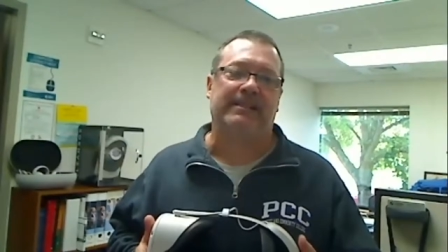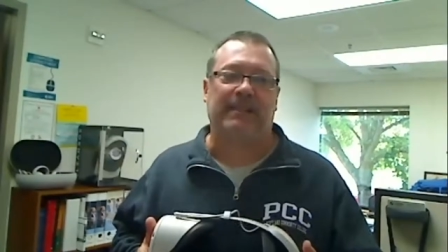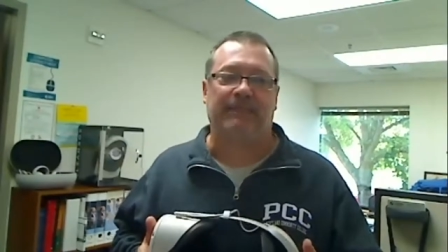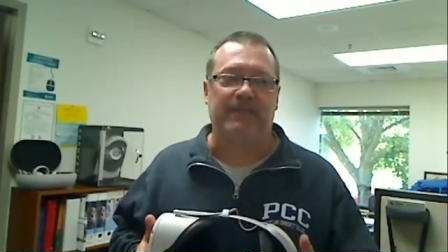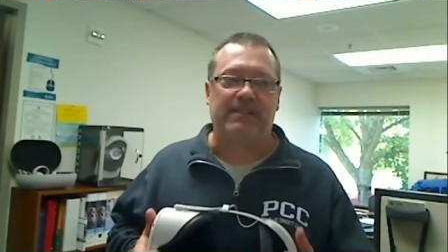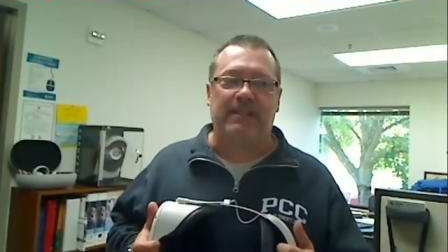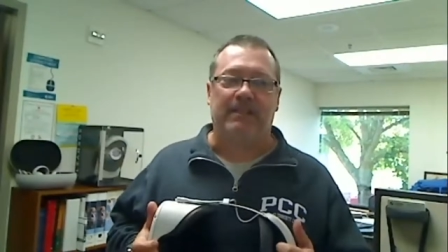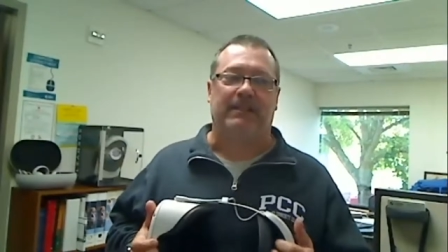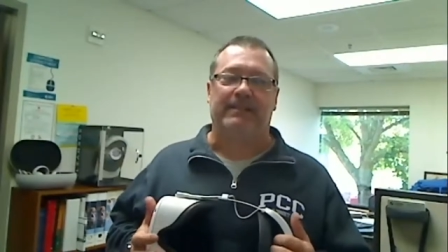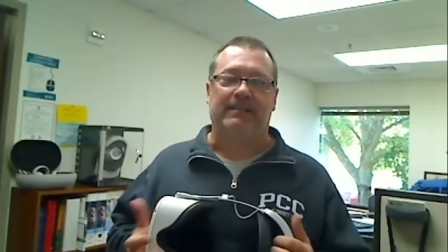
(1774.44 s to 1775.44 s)
if you
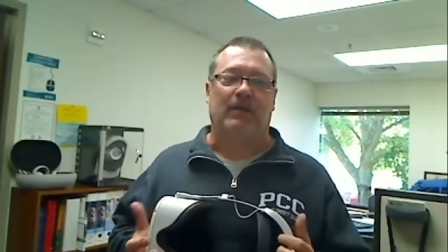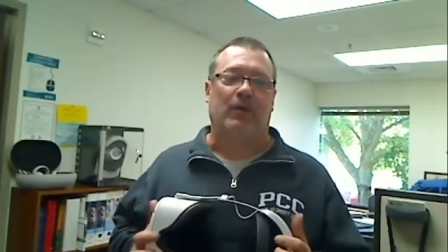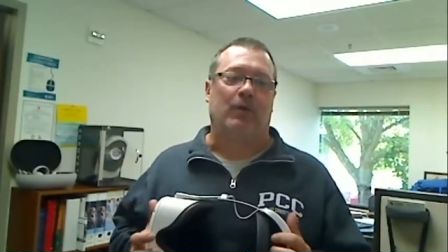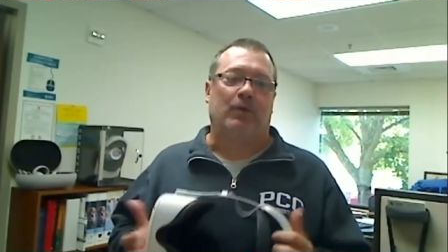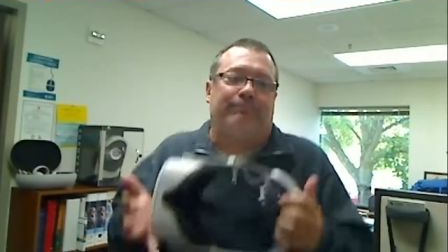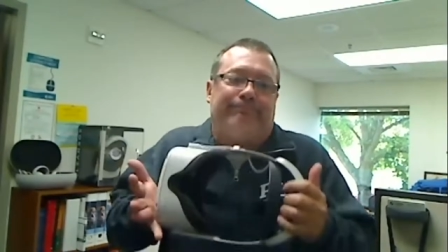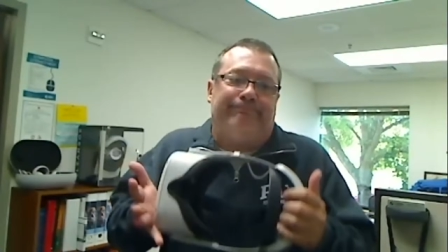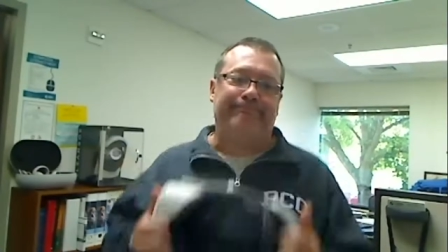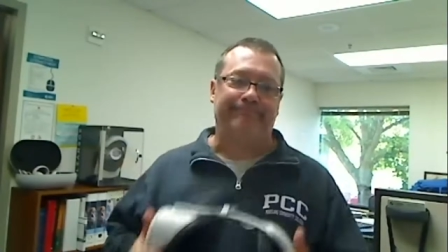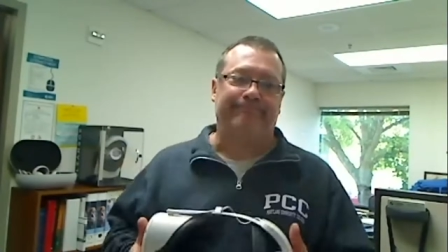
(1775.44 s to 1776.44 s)
steal it. So
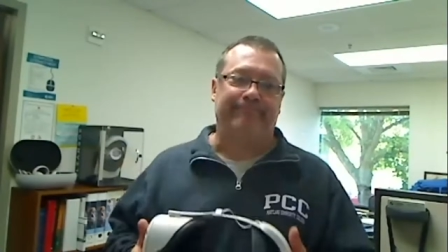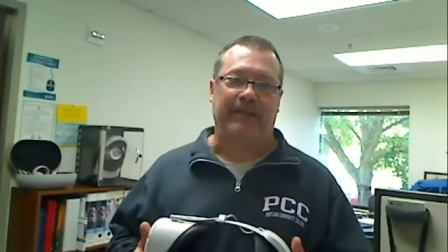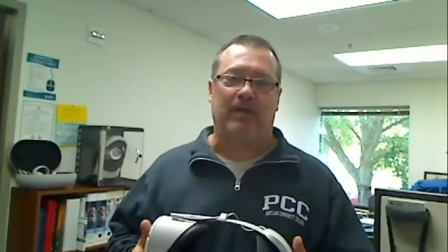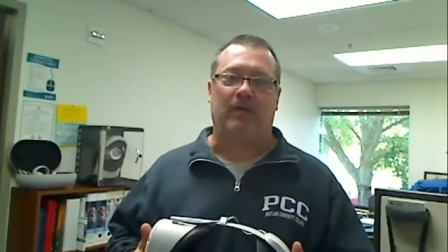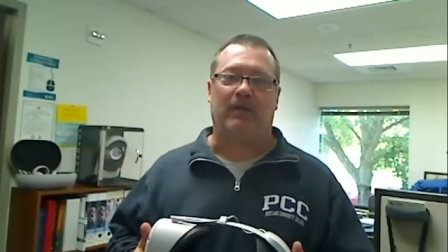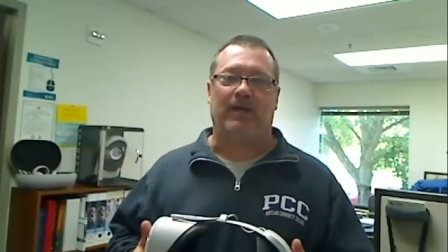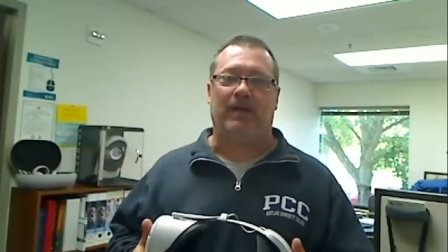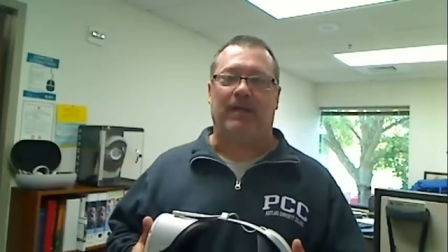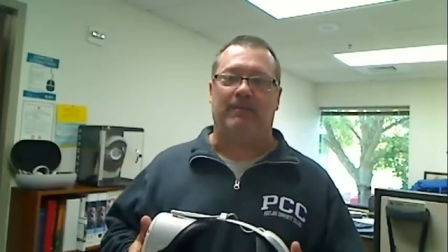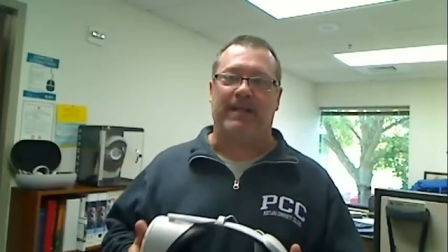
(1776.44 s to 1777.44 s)

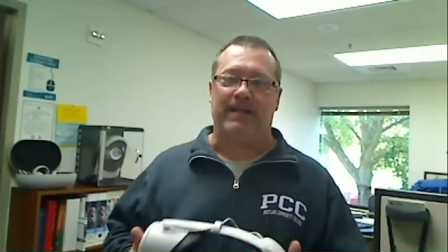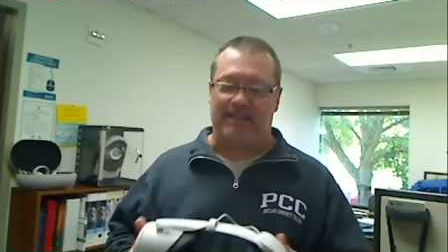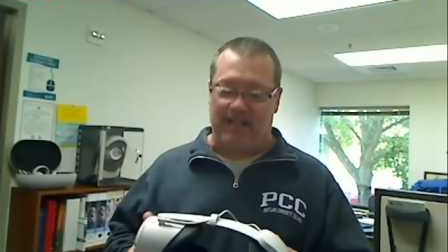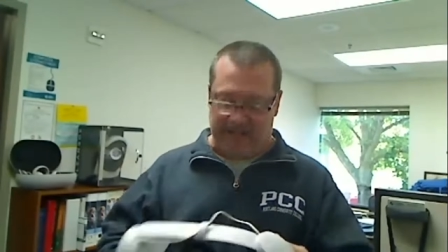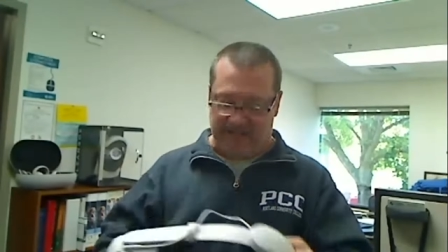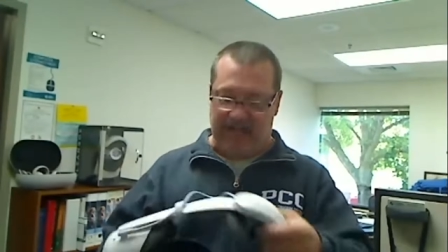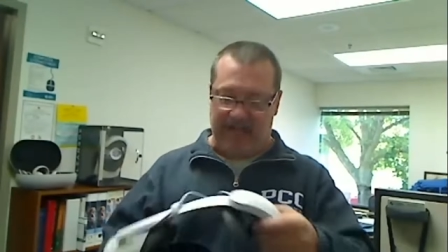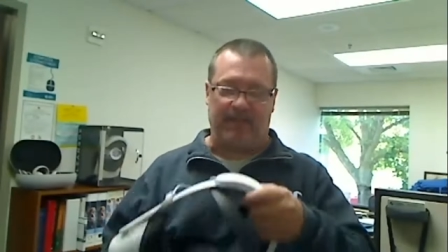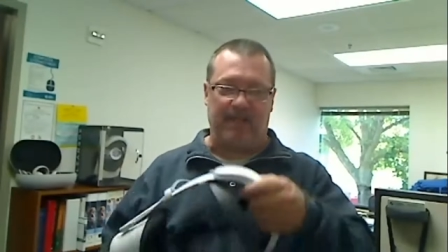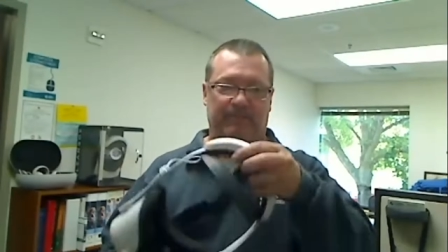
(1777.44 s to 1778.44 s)
and it's not even
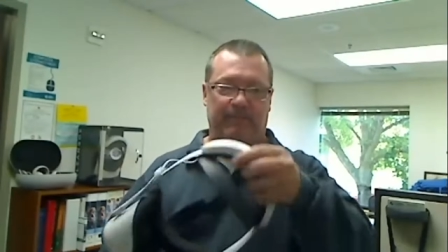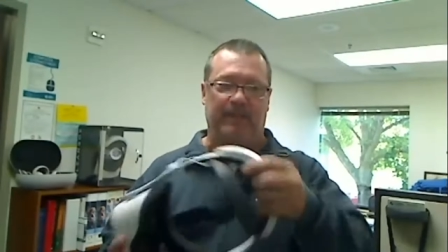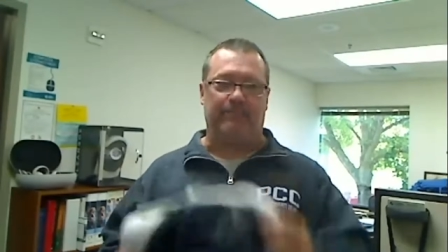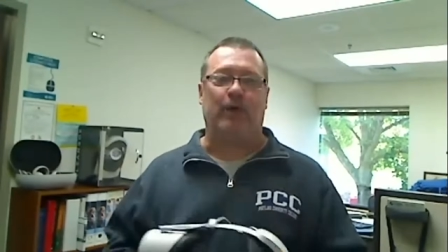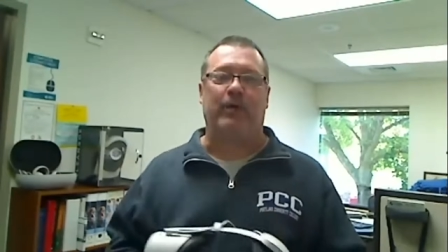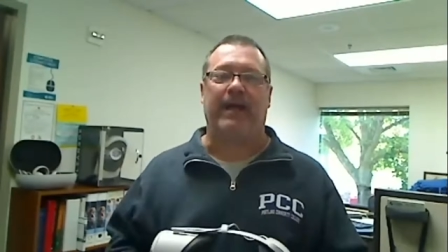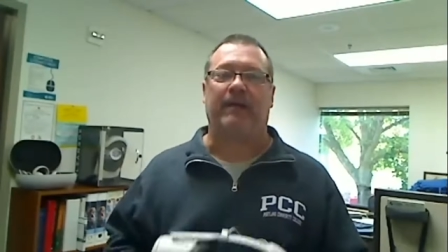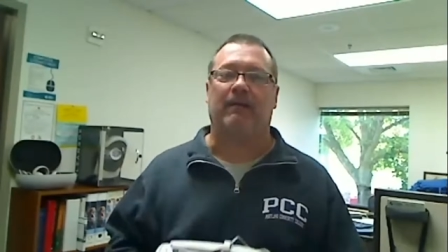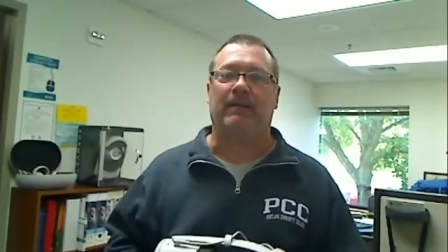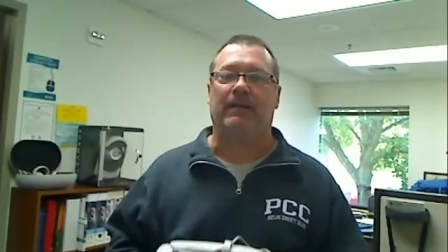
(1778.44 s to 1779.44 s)
heavy enough to be a boat
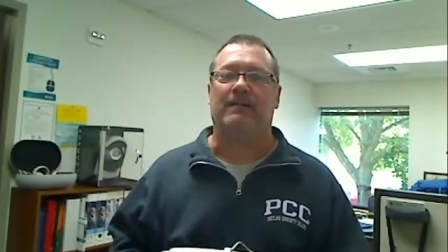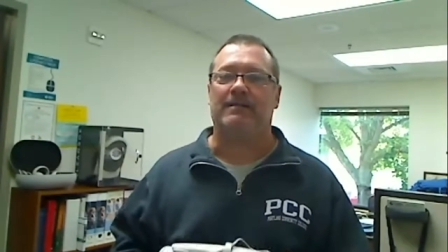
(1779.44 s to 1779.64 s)
anchor. It's